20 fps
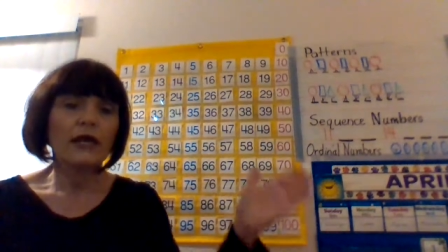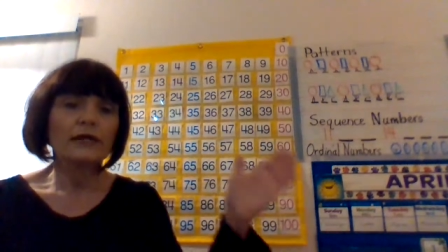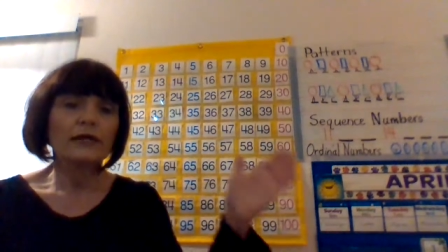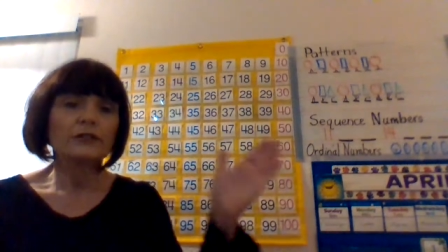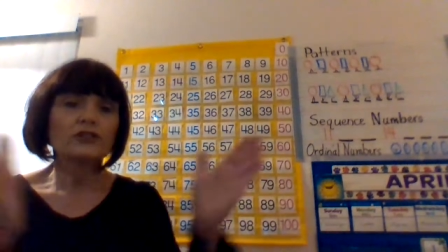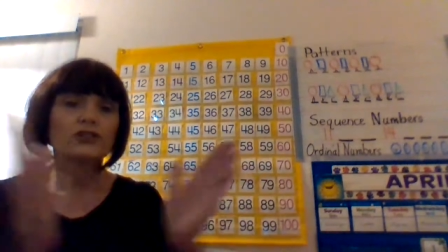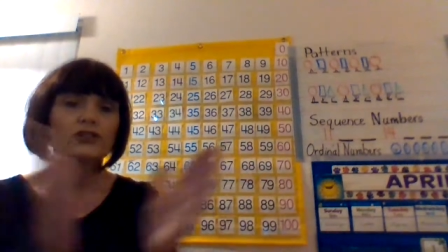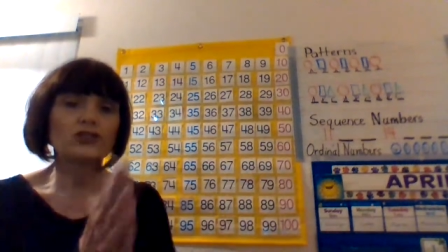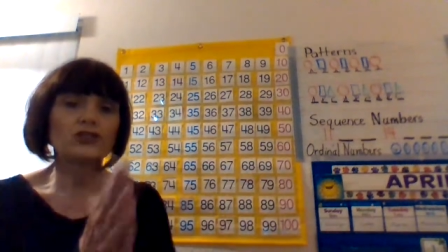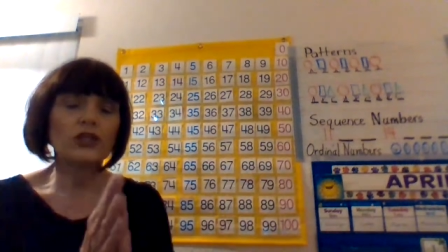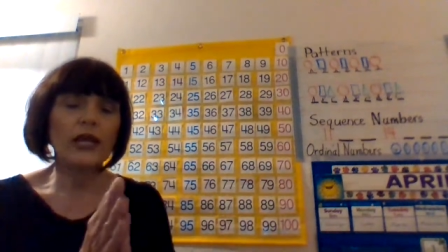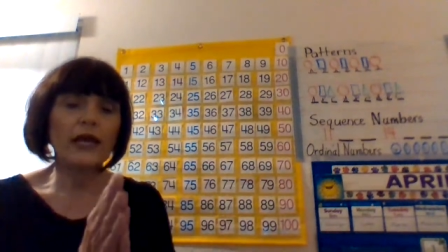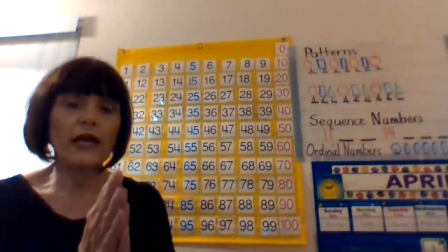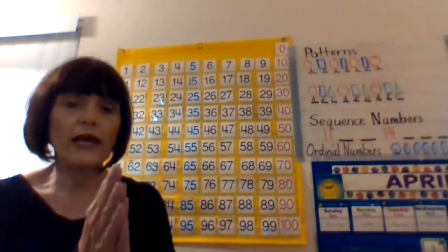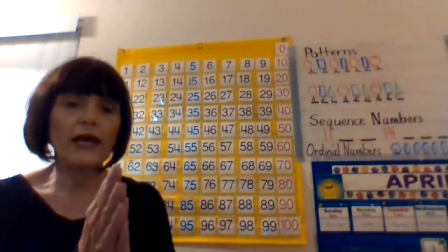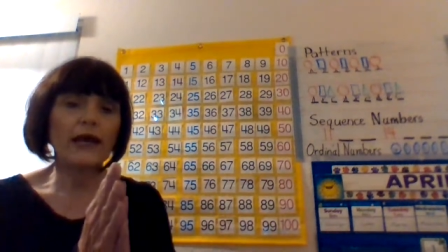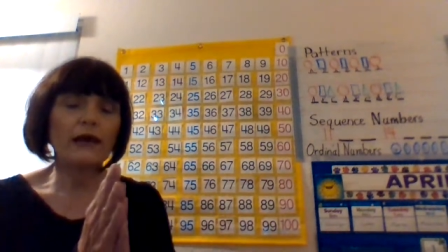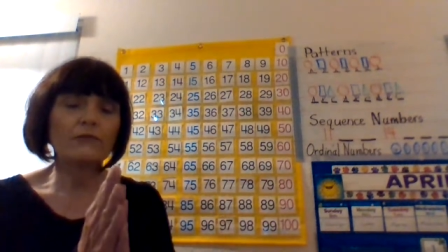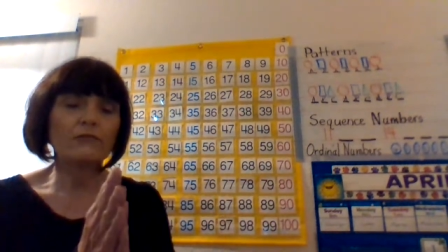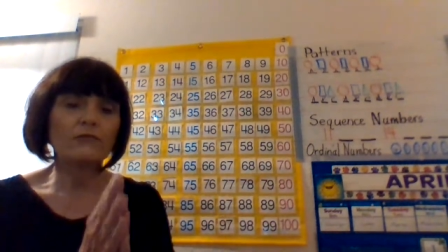
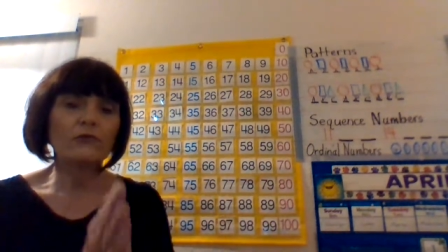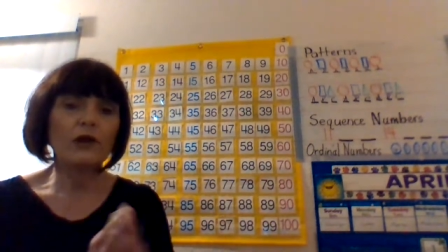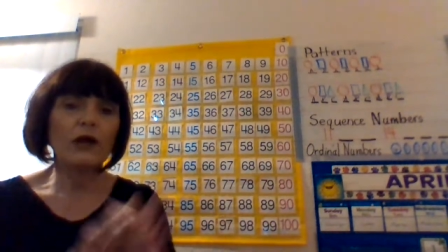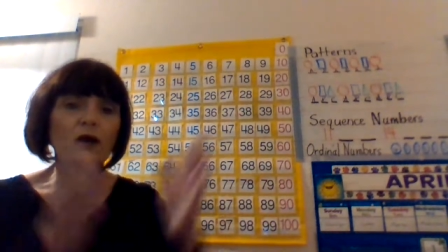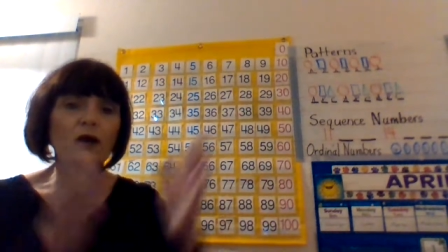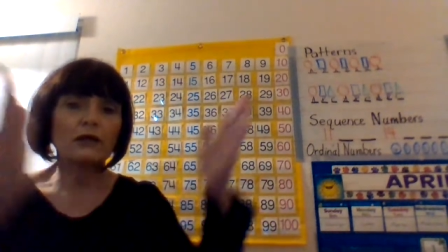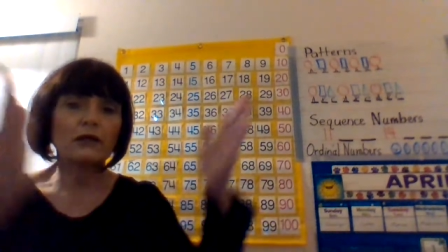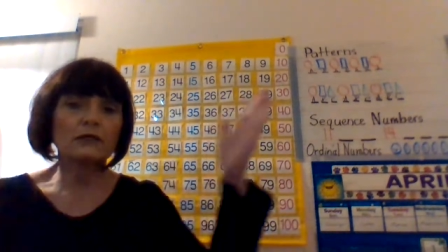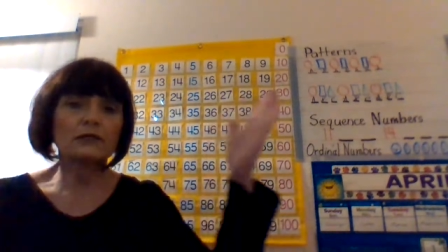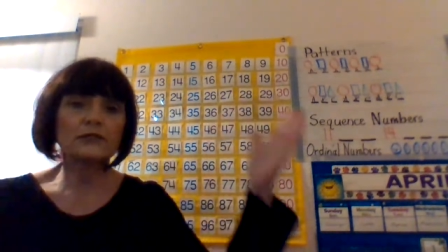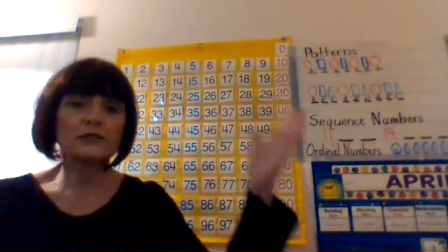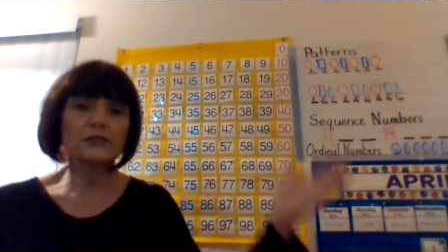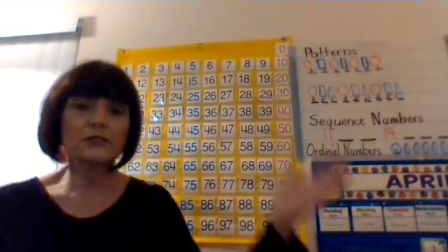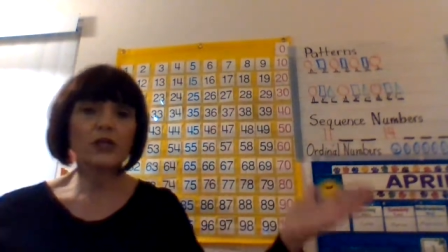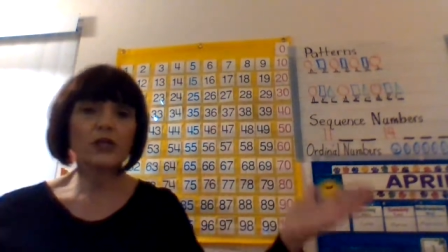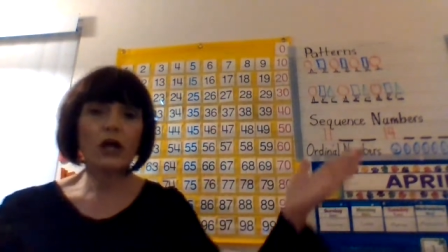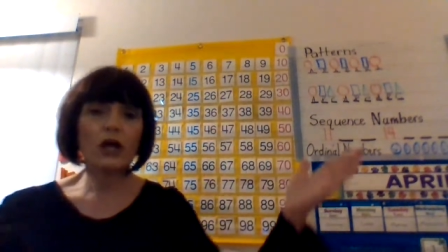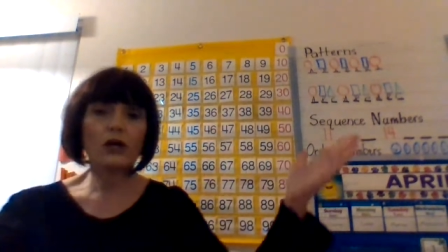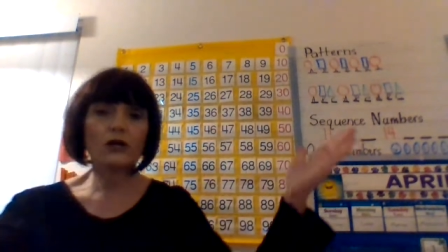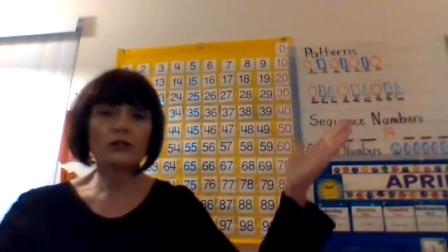shamrock,
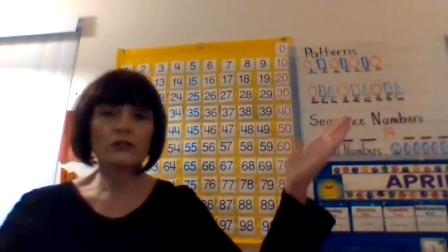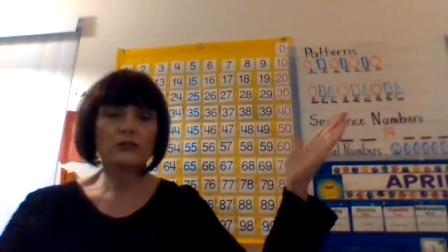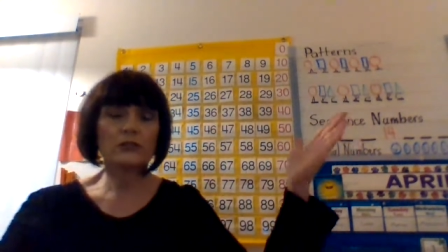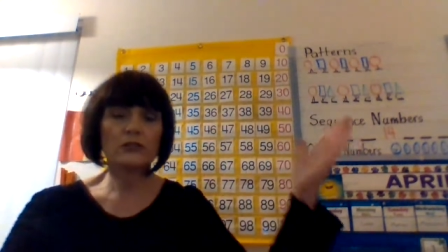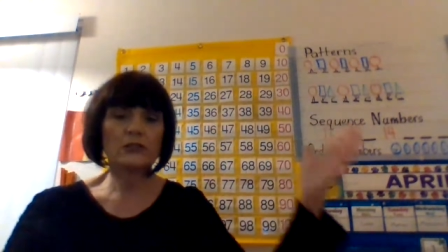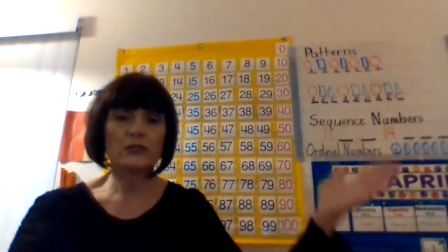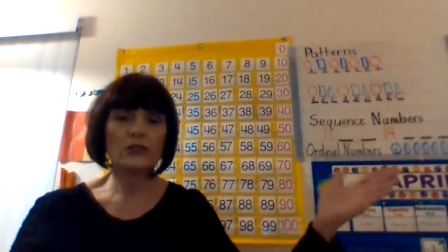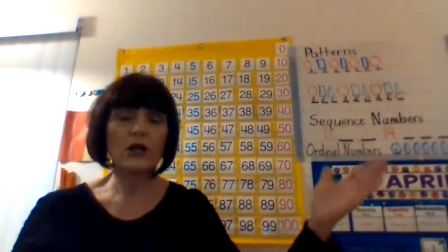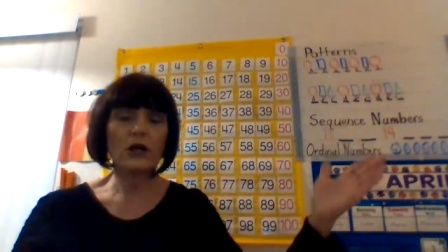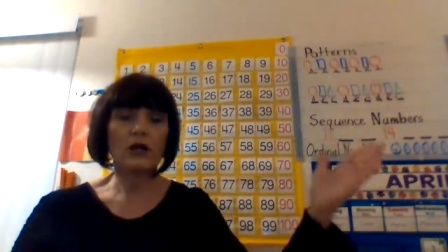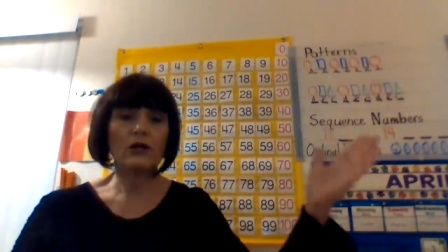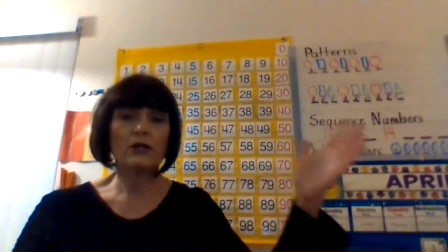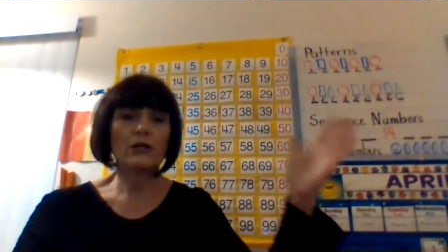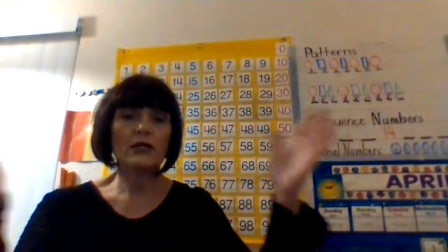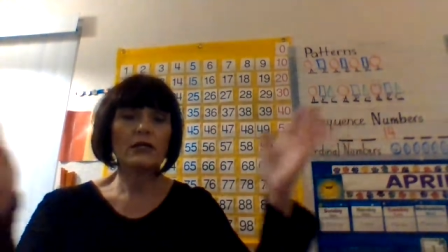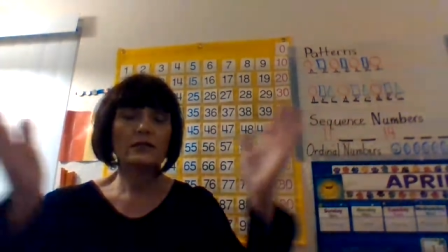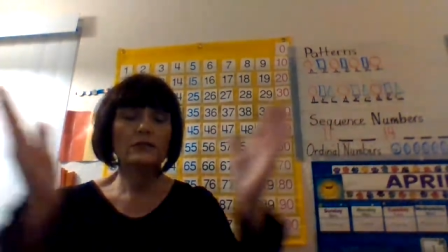star, star,